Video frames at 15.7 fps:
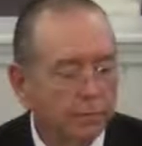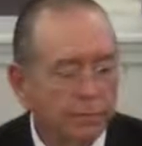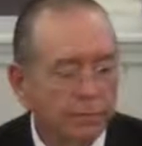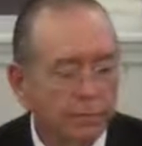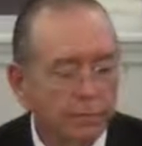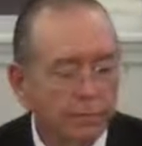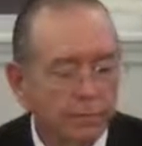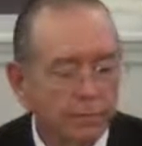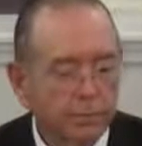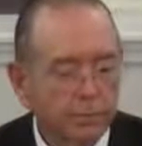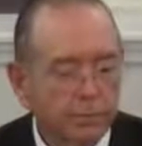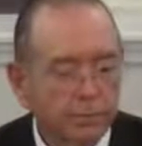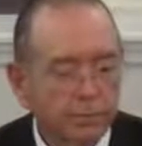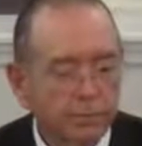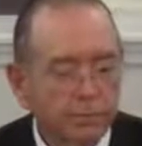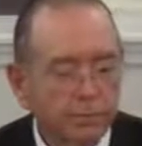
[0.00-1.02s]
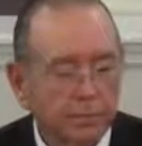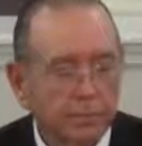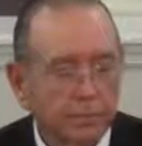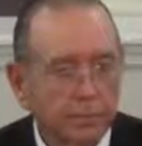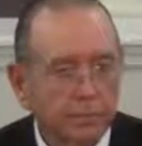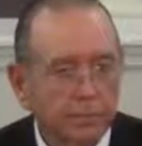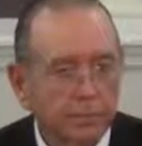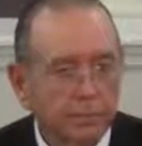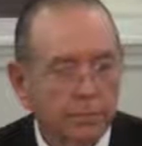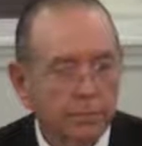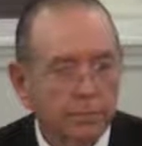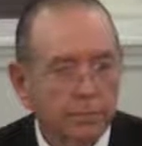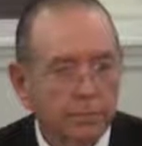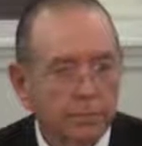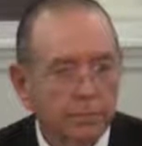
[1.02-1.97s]

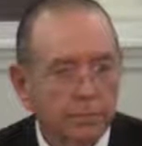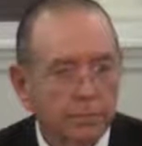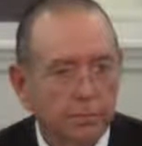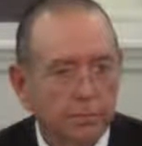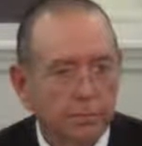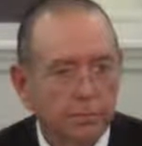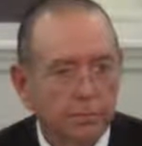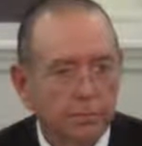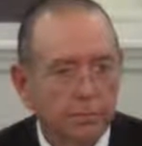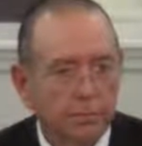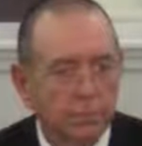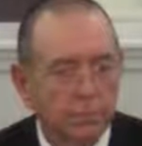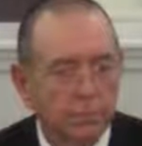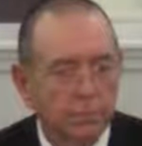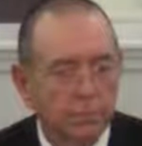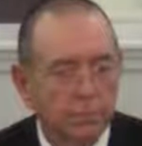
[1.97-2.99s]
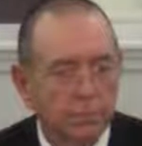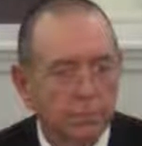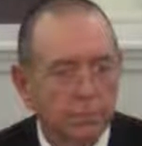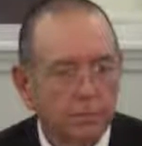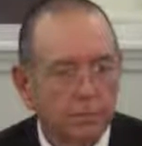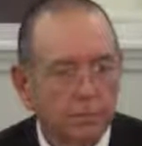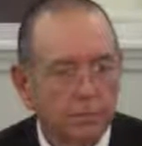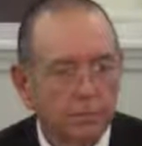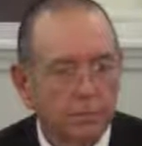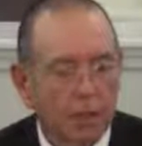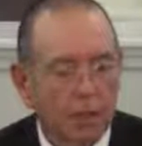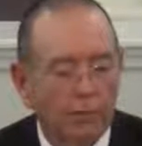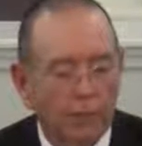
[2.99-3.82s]
(no one is talking)